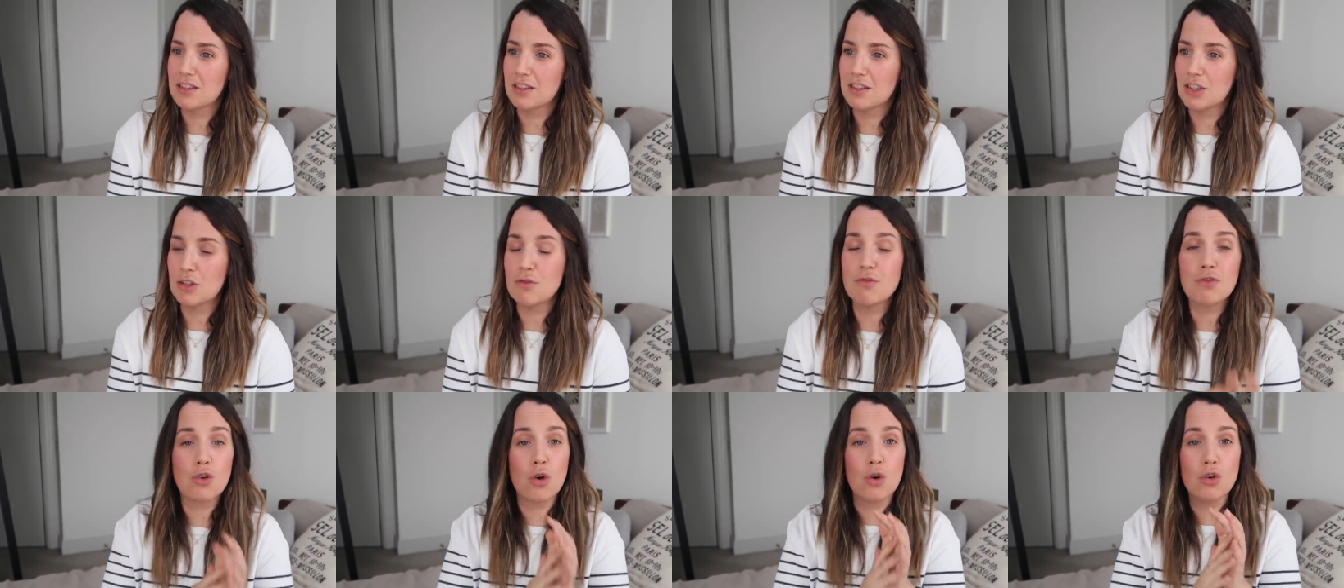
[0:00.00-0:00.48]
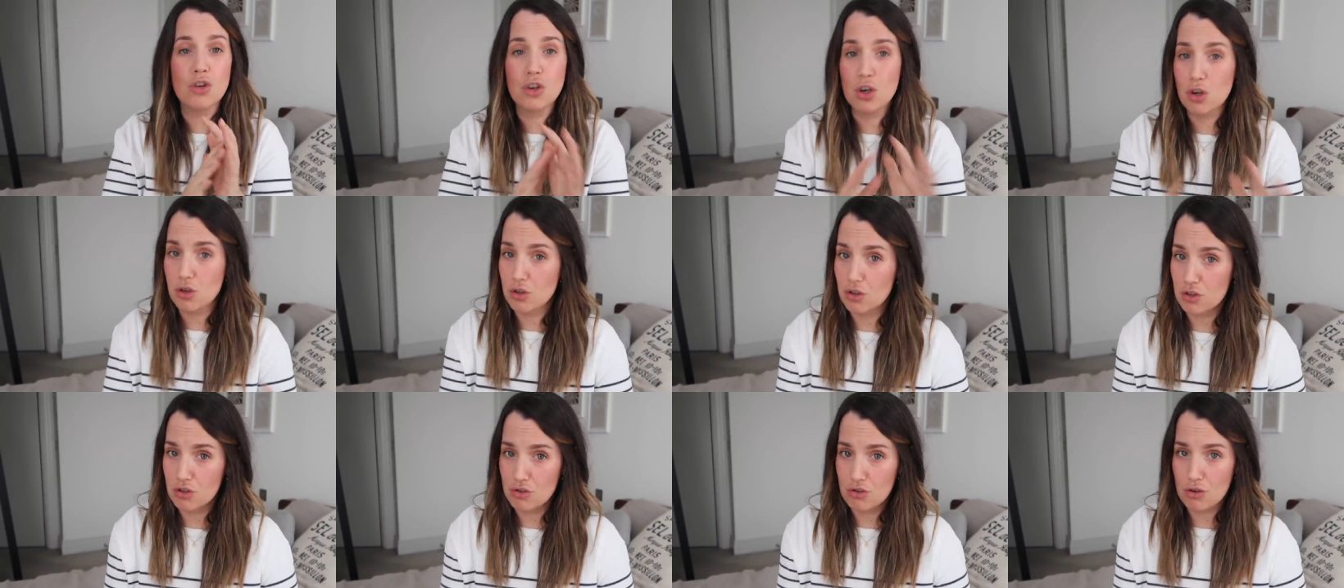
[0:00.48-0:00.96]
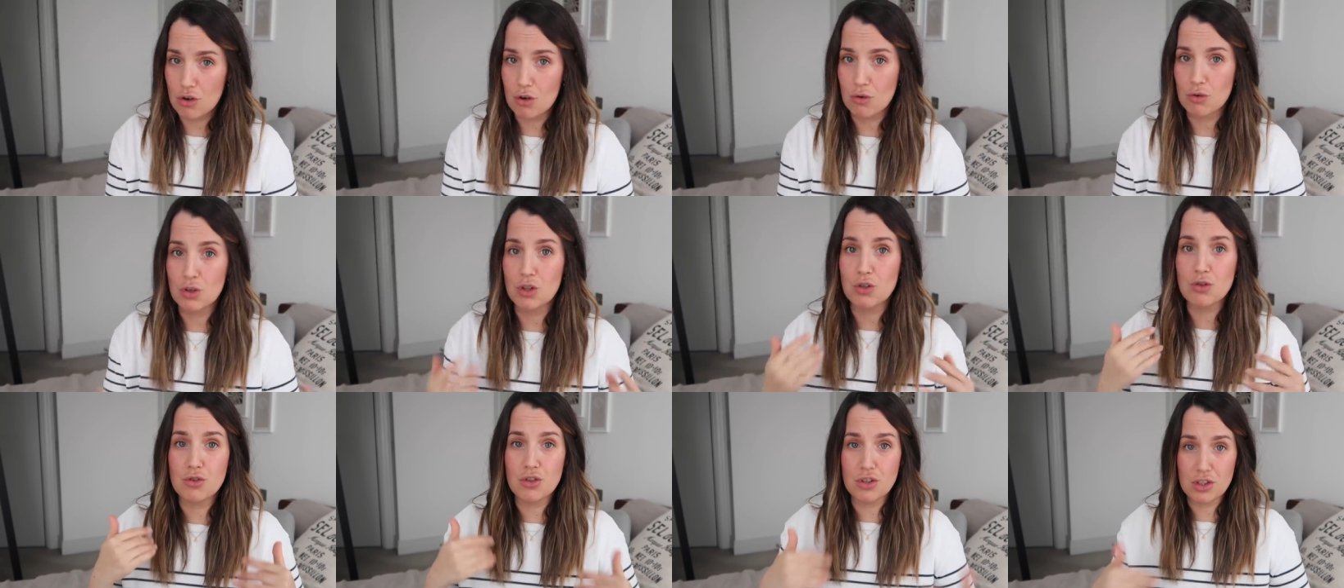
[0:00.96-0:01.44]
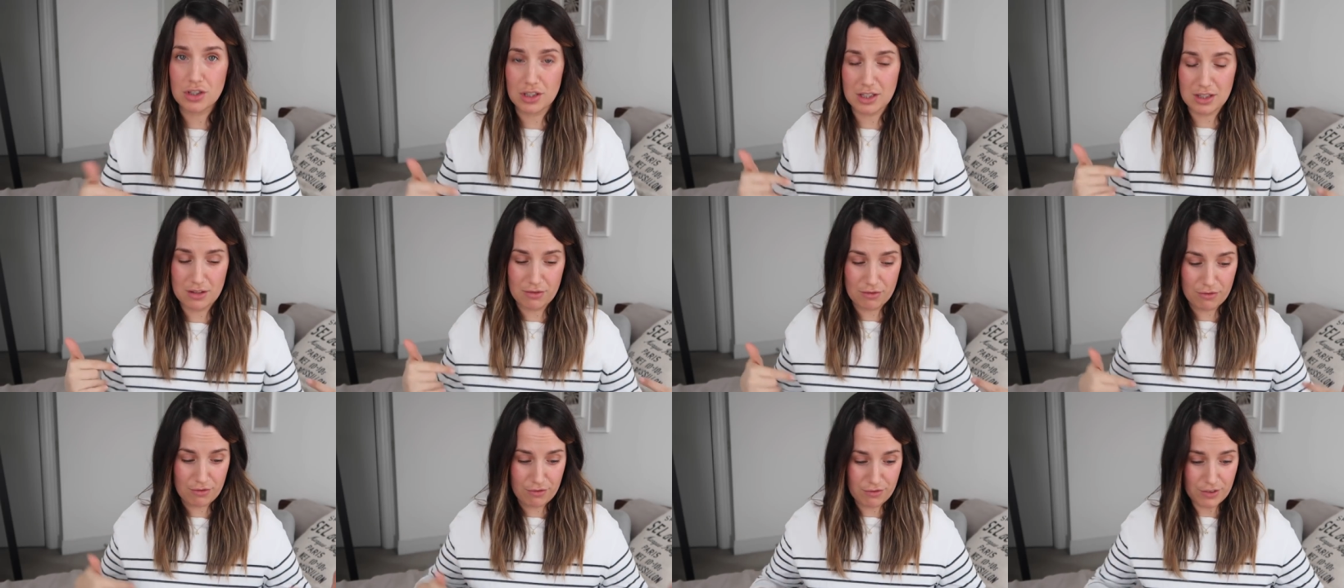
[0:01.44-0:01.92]
You've got no control. You just
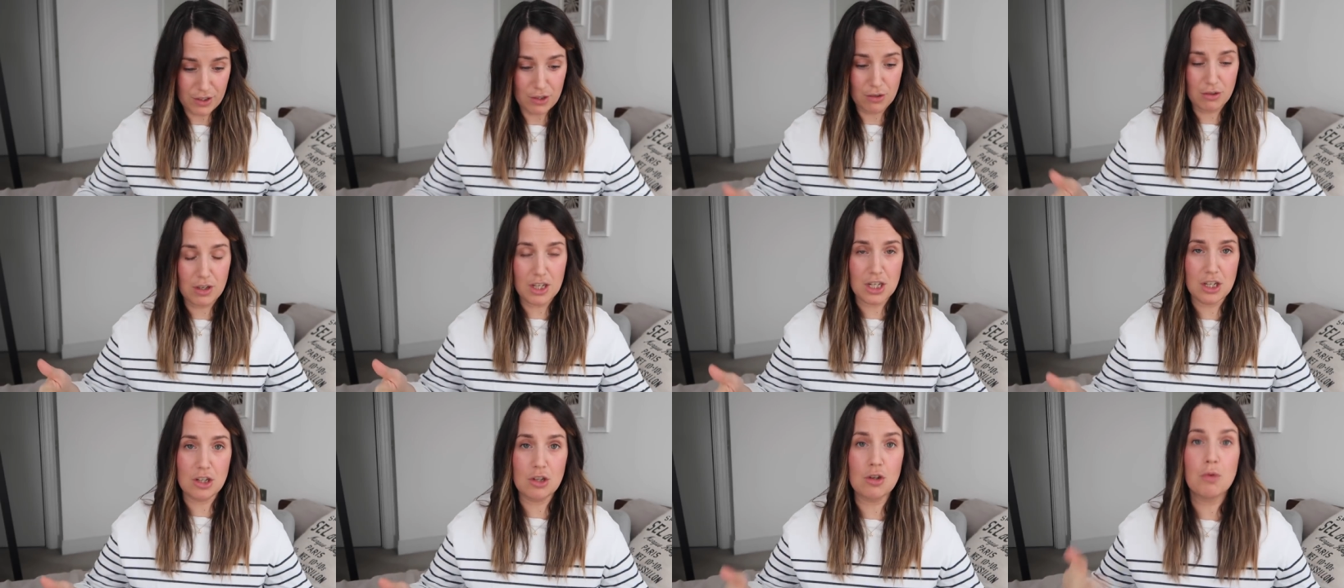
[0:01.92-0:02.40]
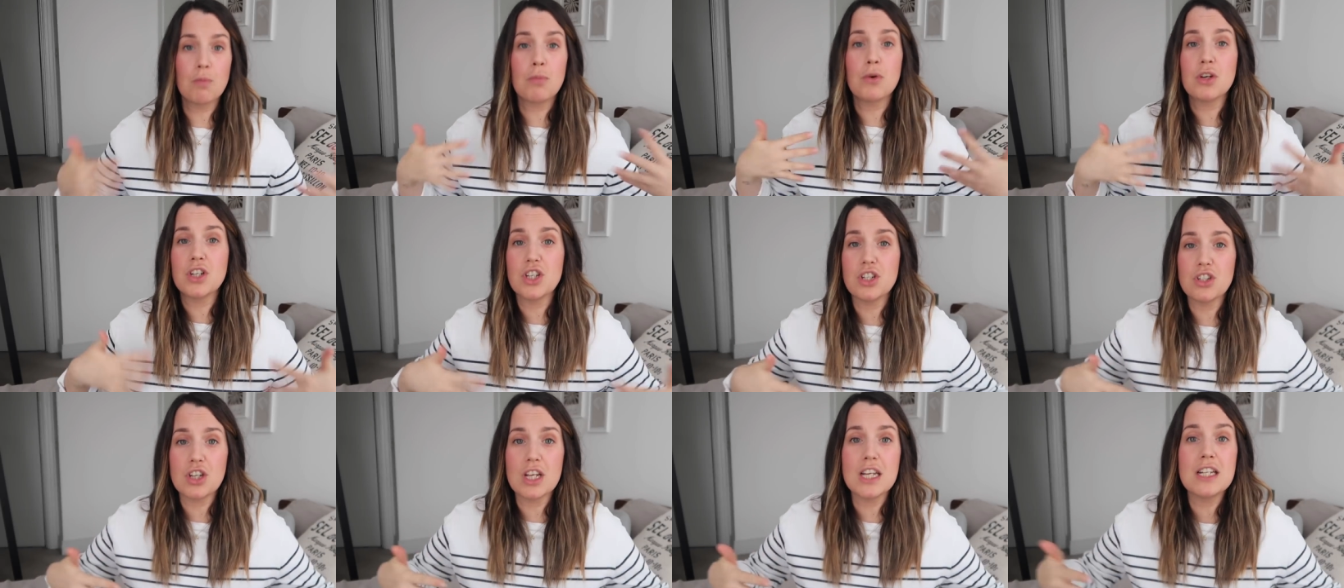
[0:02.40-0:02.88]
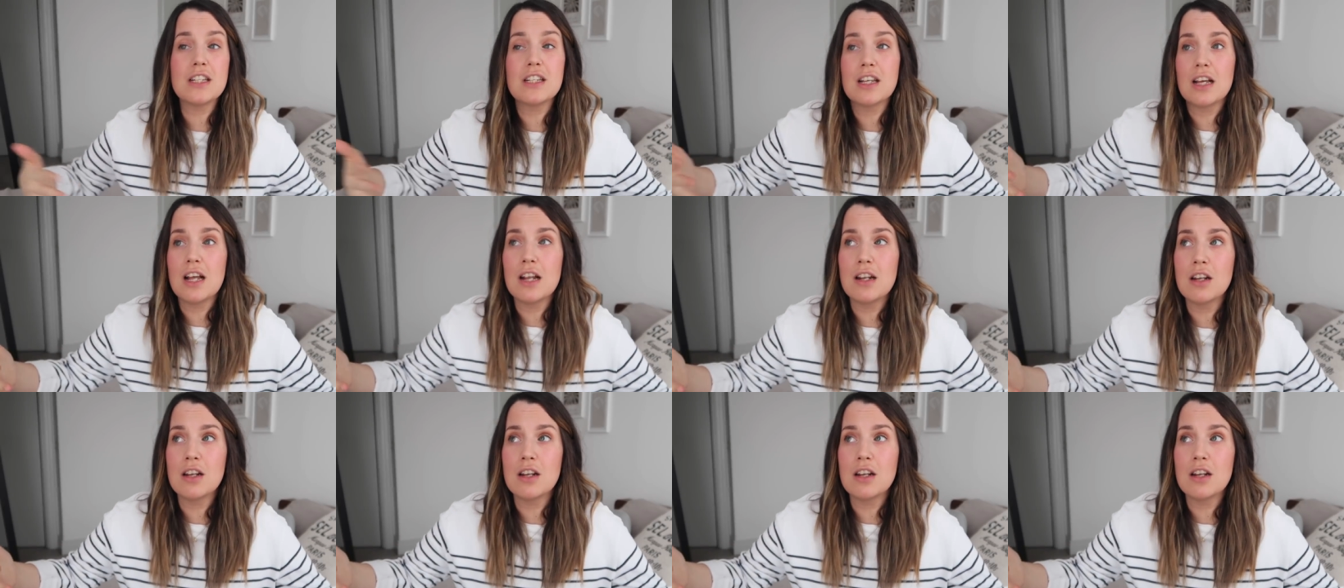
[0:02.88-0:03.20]
feel like your body, it,